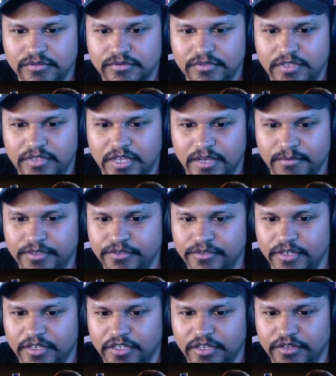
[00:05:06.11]
Okay, when you
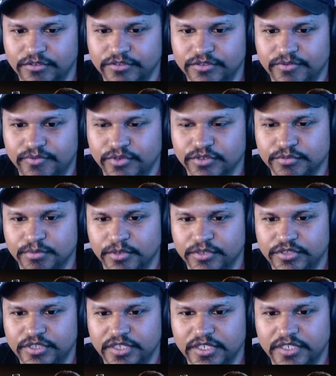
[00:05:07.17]
duck, it goes in first
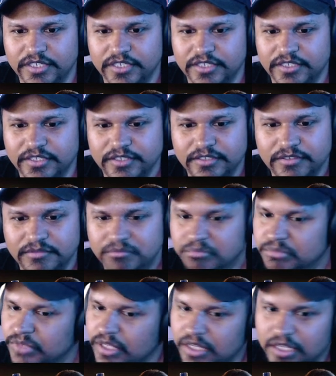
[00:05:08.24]
person.
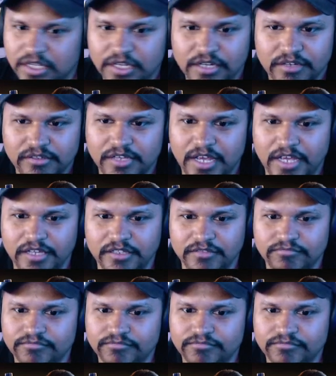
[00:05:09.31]
Okay.